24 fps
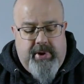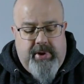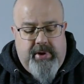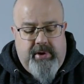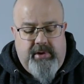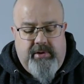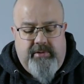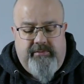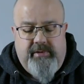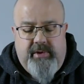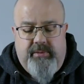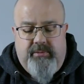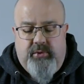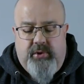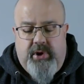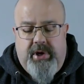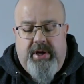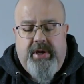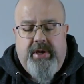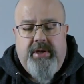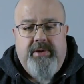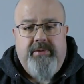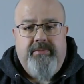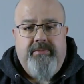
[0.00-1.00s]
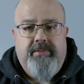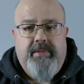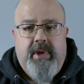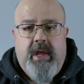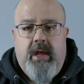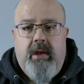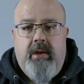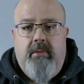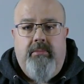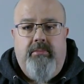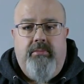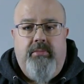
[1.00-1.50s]
Lovely break,
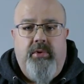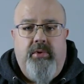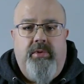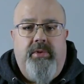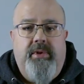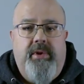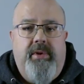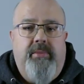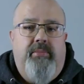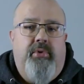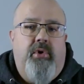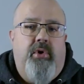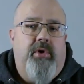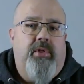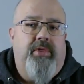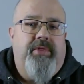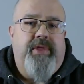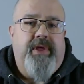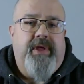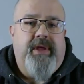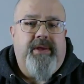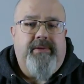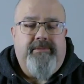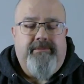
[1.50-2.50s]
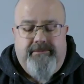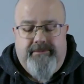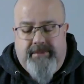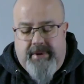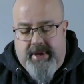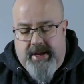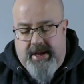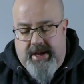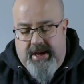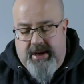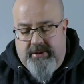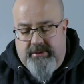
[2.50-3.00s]
but the important thing,
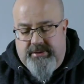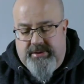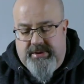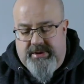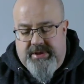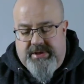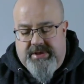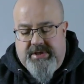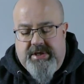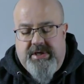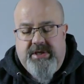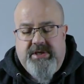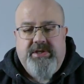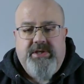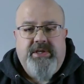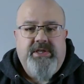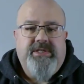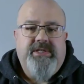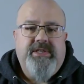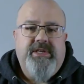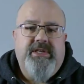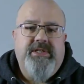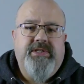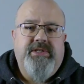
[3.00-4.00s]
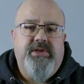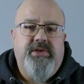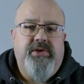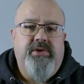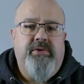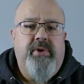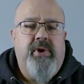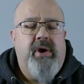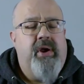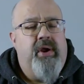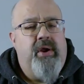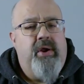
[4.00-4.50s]
how did the TG-6
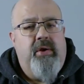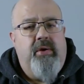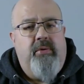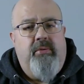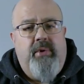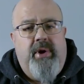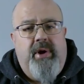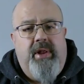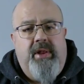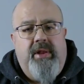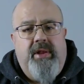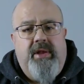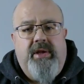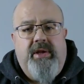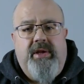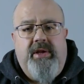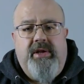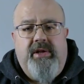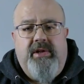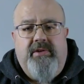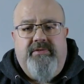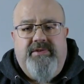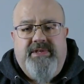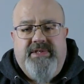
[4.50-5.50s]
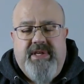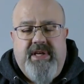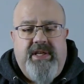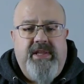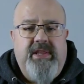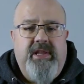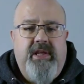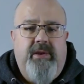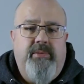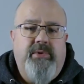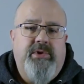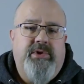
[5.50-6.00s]
do? Well, you'll have seen
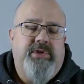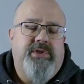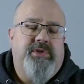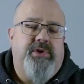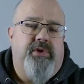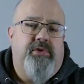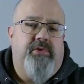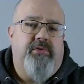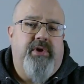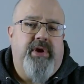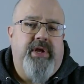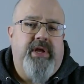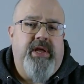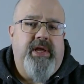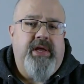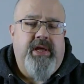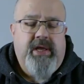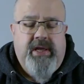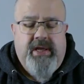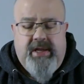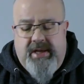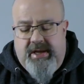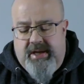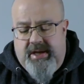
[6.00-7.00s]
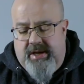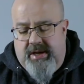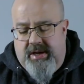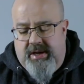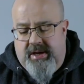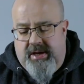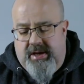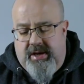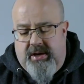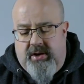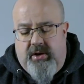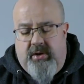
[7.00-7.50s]
the images already.
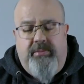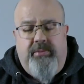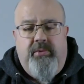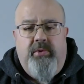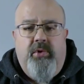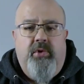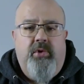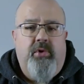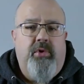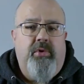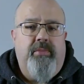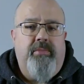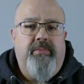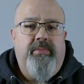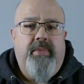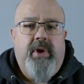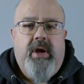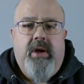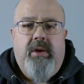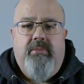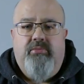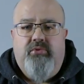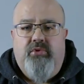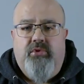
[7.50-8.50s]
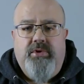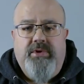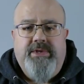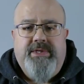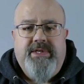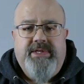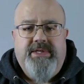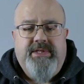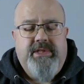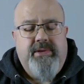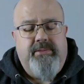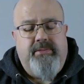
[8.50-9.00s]
I got home, I
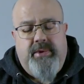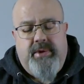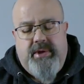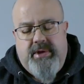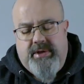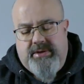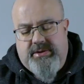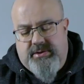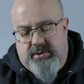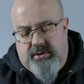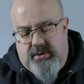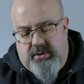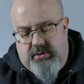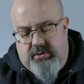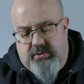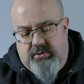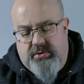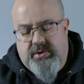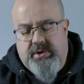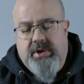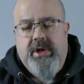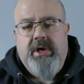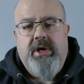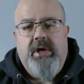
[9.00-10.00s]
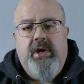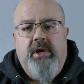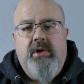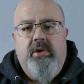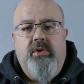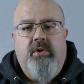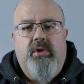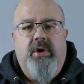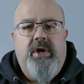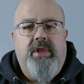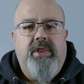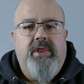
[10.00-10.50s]
processed them, I took a good
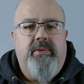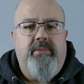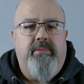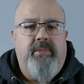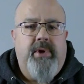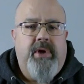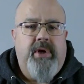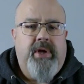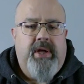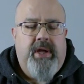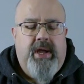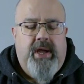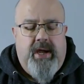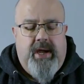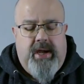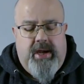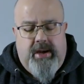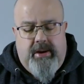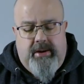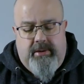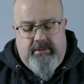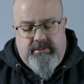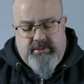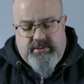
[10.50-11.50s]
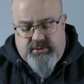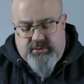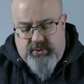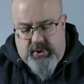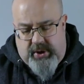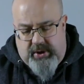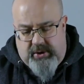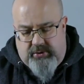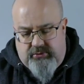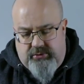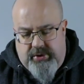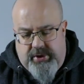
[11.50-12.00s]
look at them. Was
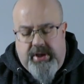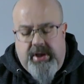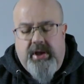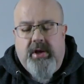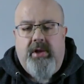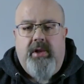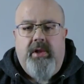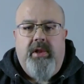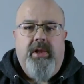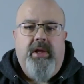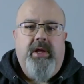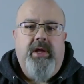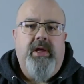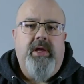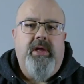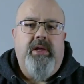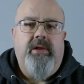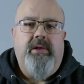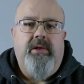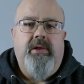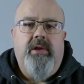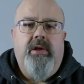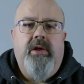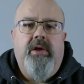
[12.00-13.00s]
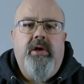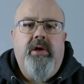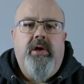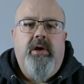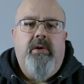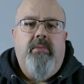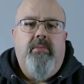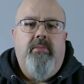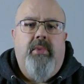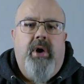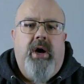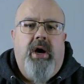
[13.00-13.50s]
quite critical in
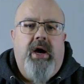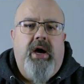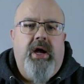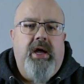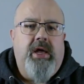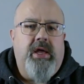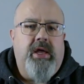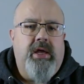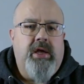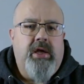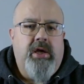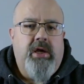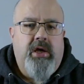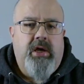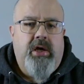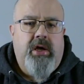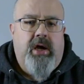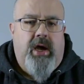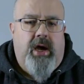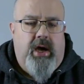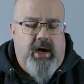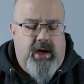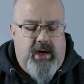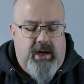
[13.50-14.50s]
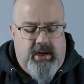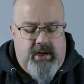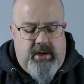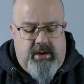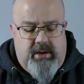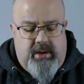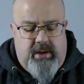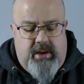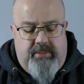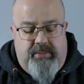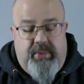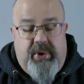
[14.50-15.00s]
my
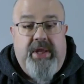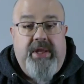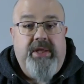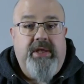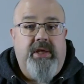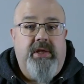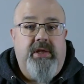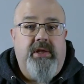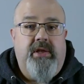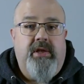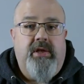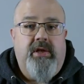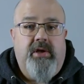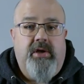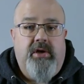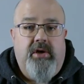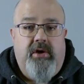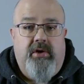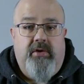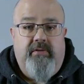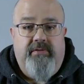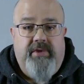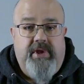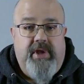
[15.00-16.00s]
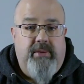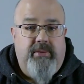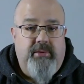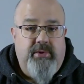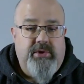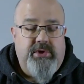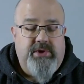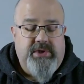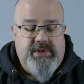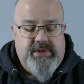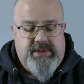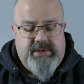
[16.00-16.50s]
opinion of the
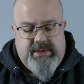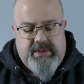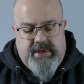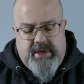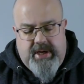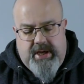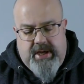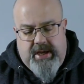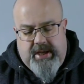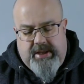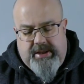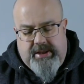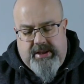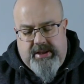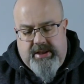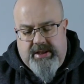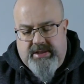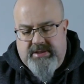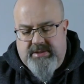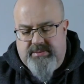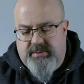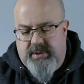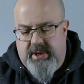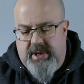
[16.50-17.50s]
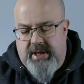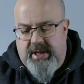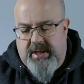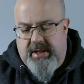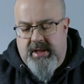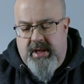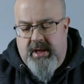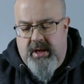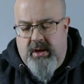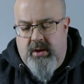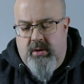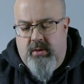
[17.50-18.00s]
images, and I'll
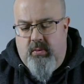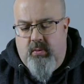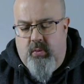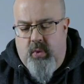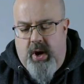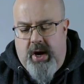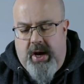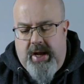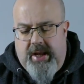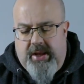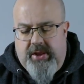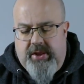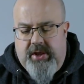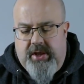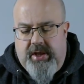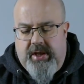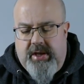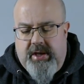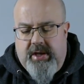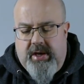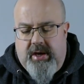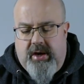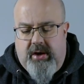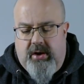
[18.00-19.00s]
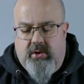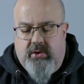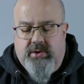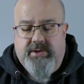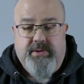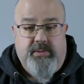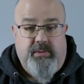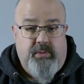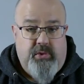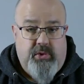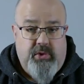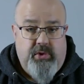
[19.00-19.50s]
explain why I think I got
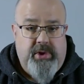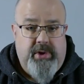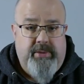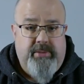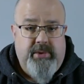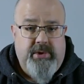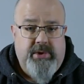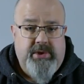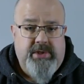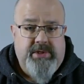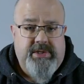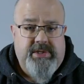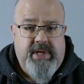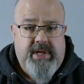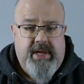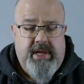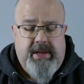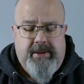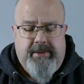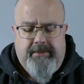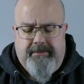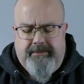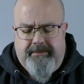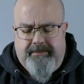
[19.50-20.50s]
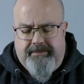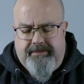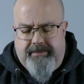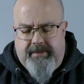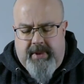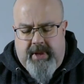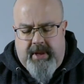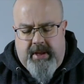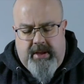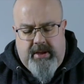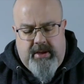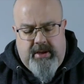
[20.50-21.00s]
some good images there.
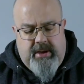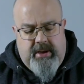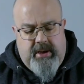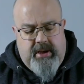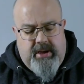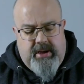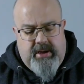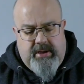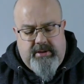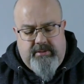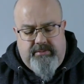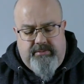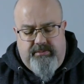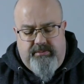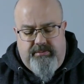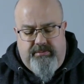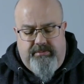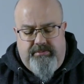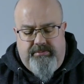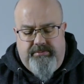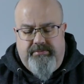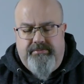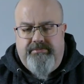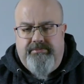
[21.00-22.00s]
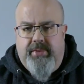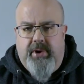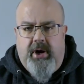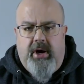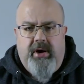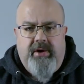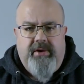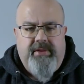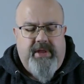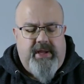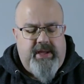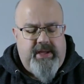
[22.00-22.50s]
And
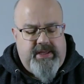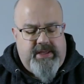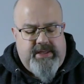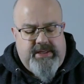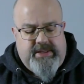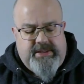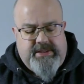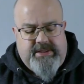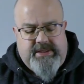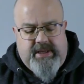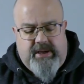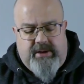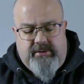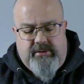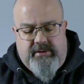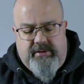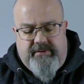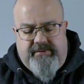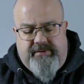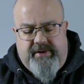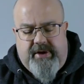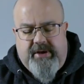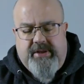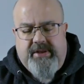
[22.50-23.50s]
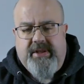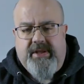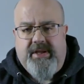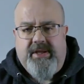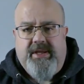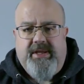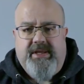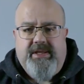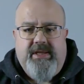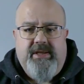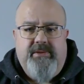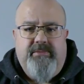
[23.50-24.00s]
part of that is down to the fact that
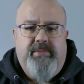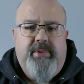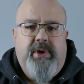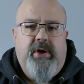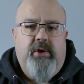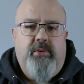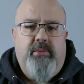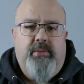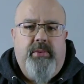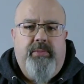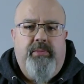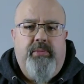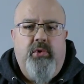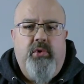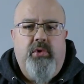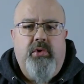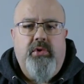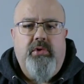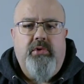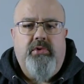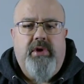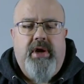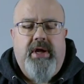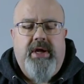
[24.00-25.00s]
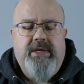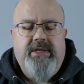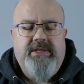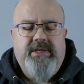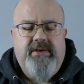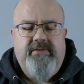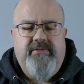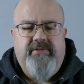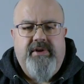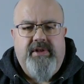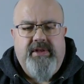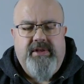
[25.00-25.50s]
I did pick up a
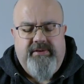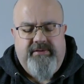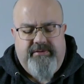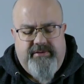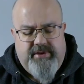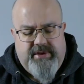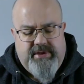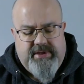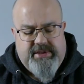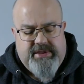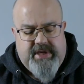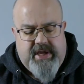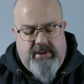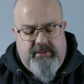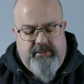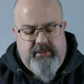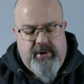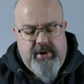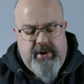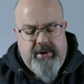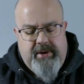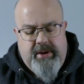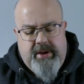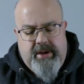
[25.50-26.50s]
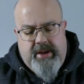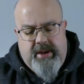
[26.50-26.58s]
polarizing filter for this camera.